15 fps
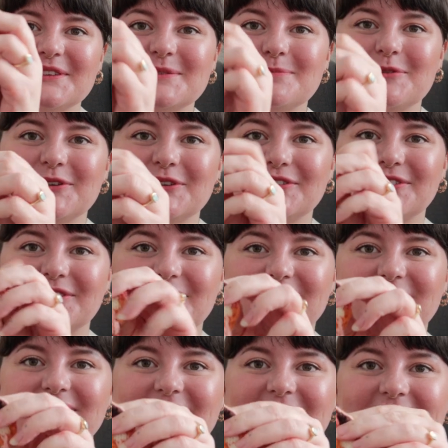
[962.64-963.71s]
this
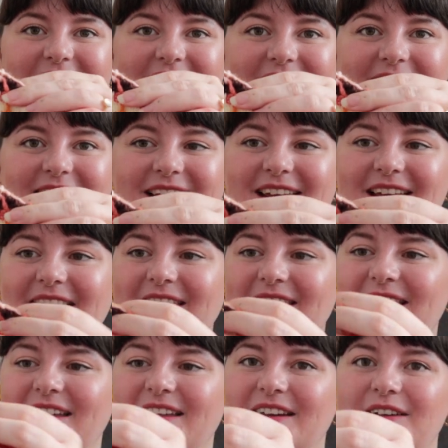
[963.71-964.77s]
beautiful knitting, and
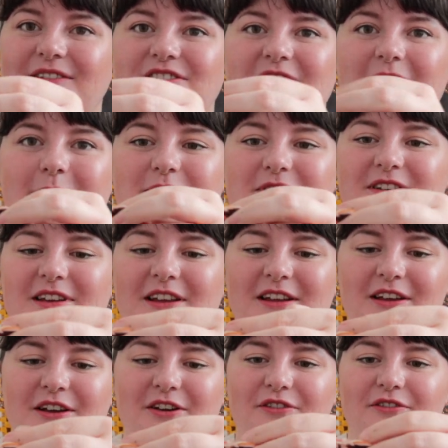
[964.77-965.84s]
then I've shaped
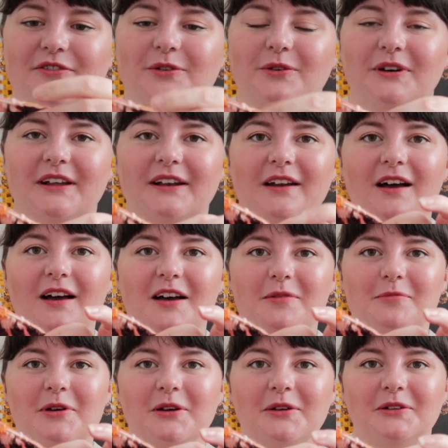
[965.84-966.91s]
for an
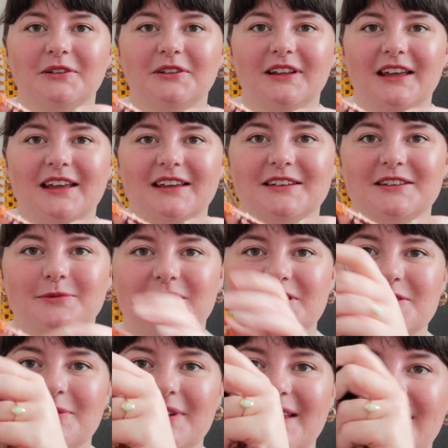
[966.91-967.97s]
armhole, and we're
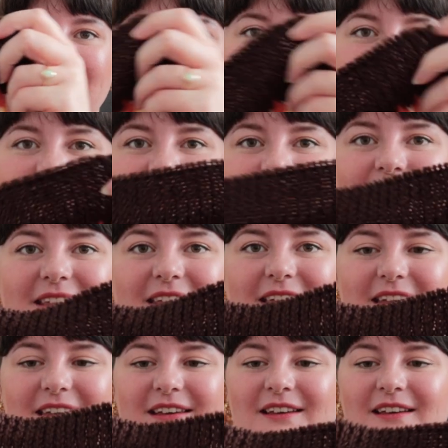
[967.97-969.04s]
doing
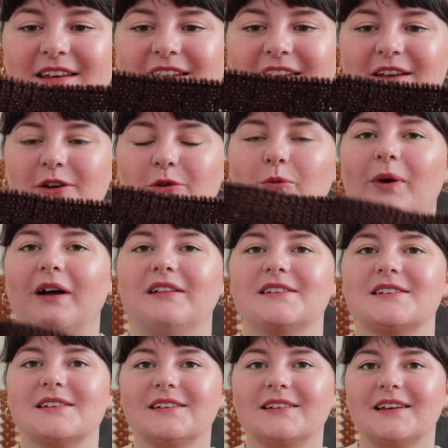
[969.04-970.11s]
the
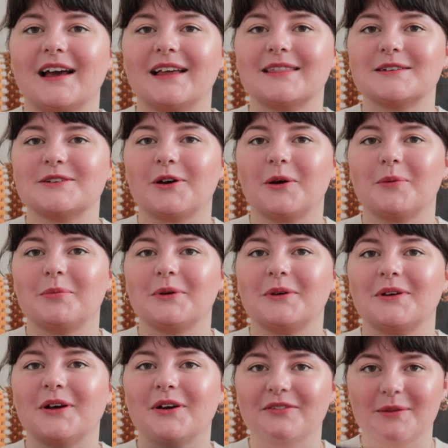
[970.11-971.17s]
welt at the top
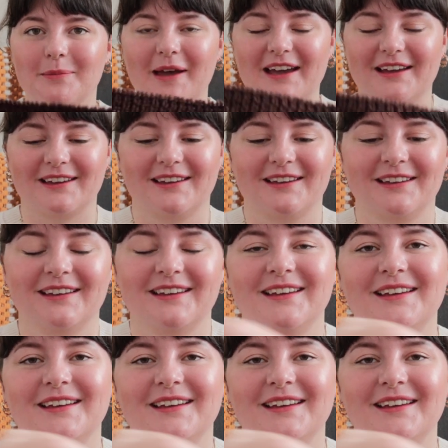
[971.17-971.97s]
of the back.